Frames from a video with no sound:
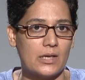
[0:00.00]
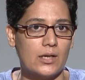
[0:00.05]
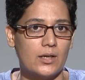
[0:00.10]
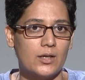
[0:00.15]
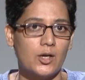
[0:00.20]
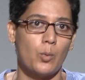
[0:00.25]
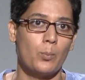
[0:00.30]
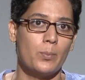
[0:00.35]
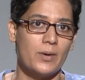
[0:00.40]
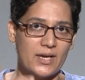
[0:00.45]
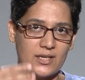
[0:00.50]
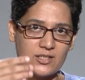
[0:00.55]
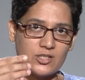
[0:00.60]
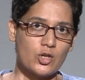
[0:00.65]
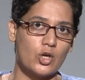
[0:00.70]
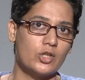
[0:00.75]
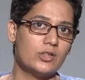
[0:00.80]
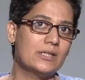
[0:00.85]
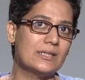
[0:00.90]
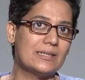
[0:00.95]
Now, based
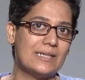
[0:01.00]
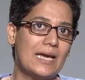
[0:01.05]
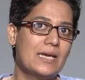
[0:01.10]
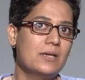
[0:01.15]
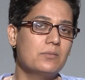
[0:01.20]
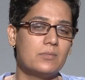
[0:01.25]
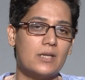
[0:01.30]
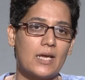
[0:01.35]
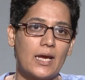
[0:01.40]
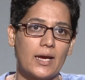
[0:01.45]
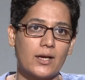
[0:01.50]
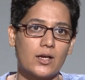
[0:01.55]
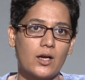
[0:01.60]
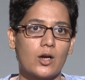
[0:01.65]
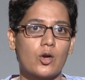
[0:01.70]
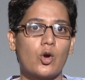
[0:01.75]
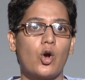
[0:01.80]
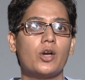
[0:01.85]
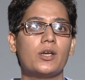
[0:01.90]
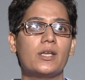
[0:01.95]
on the time tag,
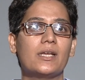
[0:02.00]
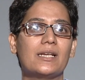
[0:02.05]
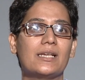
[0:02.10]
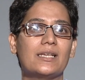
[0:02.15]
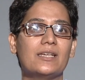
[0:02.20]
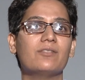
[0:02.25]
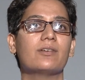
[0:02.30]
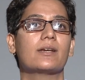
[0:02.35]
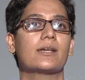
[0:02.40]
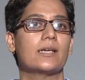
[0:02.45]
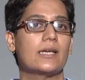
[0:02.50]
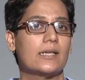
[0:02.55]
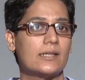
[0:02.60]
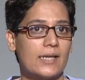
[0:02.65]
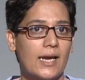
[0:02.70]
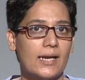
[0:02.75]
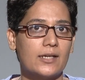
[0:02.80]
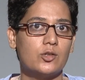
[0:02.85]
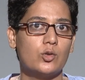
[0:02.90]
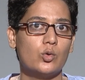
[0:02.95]
accordingly we can
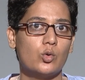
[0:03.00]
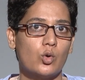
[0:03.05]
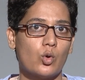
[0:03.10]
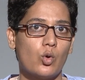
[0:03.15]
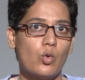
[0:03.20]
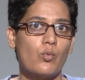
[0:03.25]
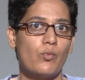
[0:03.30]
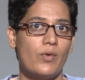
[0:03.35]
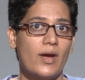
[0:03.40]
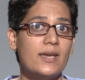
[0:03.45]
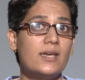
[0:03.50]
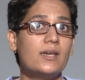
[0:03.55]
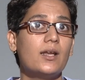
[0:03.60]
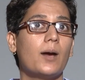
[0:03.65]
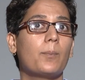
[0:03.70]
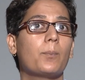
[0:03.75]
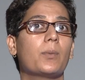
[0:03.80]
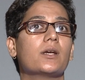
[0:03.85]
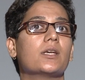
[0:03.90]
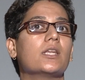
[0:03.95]
get to know when
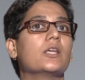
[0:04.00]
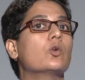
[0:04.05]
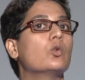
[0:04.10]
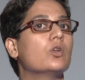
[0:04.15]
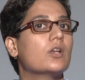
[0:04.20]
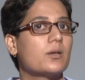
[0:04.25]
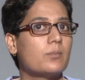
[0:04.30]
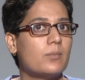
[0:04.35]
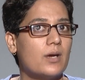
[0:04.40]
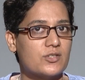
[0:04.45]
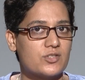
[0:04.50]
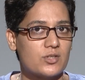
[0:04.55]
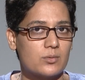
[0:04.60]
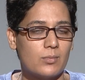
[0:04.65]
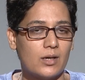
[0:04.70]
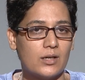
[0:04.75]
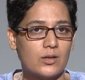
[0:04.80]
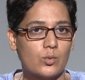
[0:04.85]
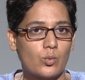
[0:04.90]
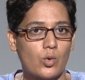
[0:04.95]
a particular
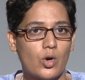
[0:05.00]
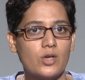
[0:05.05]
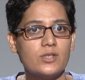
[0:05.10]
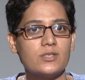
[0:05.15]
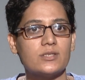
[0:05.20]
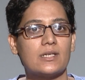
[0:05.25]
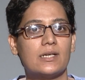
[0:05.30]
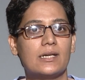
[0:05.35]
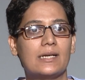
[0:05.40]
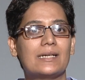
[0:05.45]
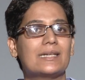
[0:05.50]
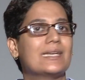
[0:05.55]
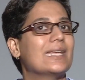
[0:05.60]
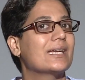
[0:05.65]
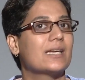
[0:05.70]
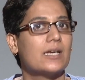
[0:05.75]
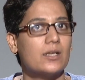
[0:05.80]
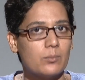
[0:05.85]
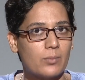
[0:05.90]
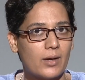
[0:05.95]
measurement was
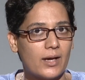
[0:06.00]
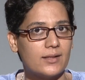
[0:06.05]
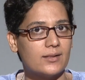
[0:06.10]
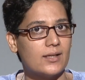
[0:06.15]
taken by